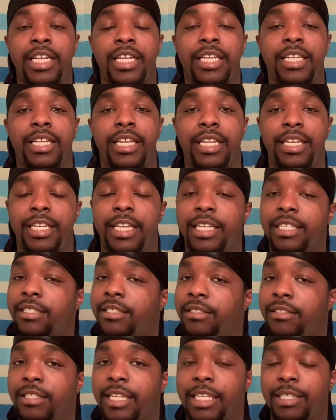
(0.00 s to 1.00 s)
And
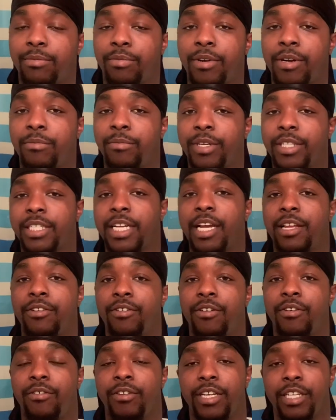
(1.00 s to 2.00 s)
that's pretty much how you're
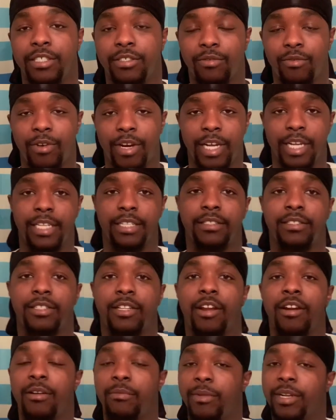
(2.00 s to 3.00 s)
gonna get your waves.
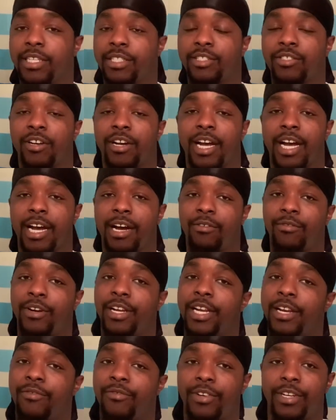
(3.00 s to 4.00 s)
30 minutes to an hour
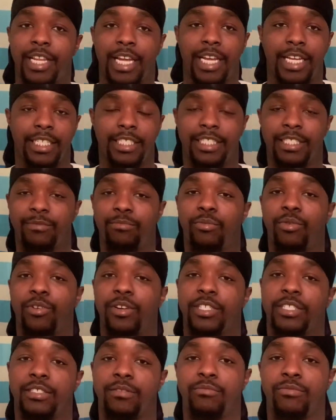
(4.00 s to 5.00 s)
every day, just
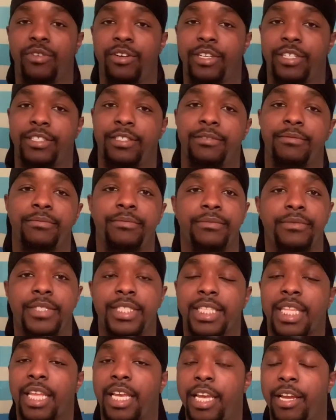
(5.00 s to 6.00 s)
brushing,
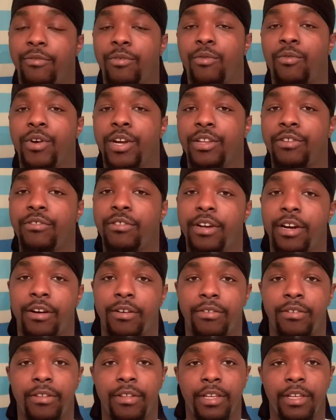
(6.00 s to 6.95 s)
everywhere you go.